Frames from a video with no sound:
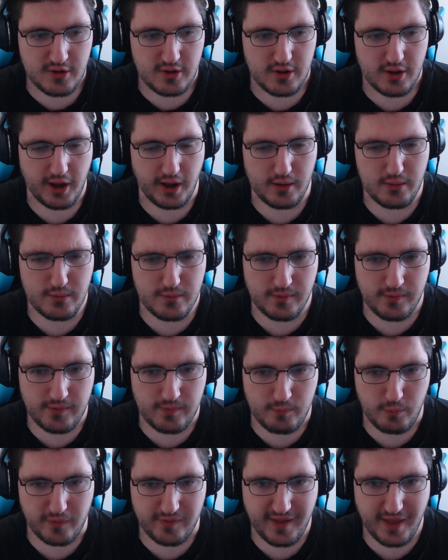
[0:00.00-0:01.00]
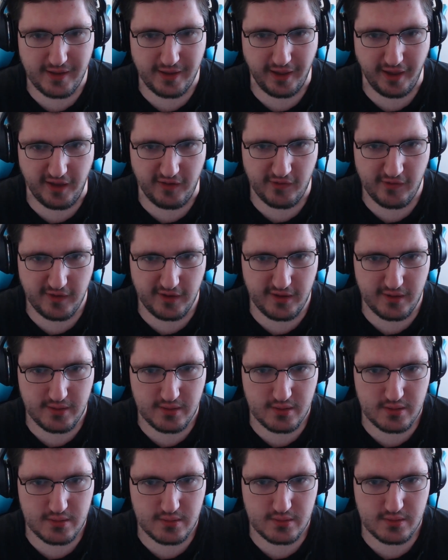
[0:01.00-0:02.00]
I don't, was that Casey?
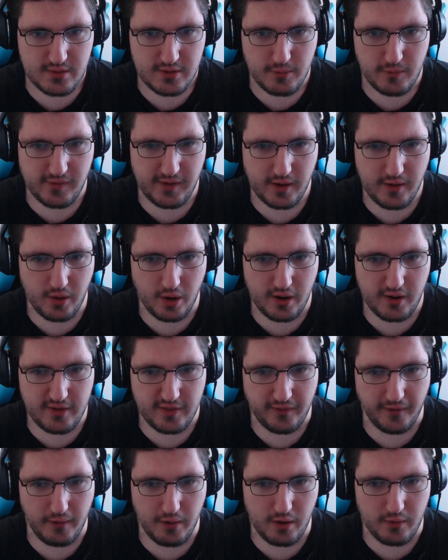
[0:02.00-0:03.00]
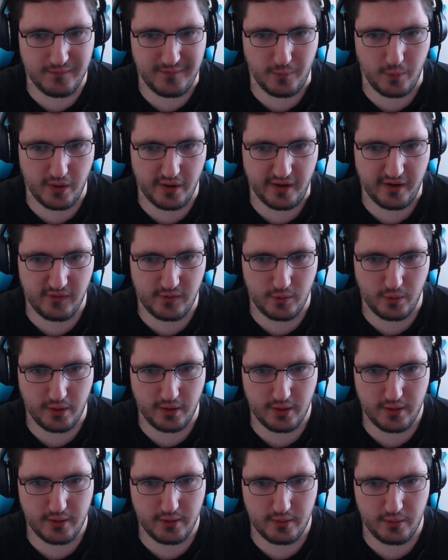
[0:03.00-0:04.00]
It's kind of hard to tell if it was or
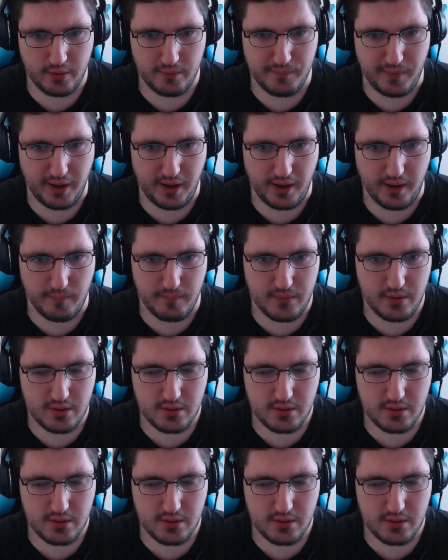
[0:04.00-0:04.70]
her or her mom.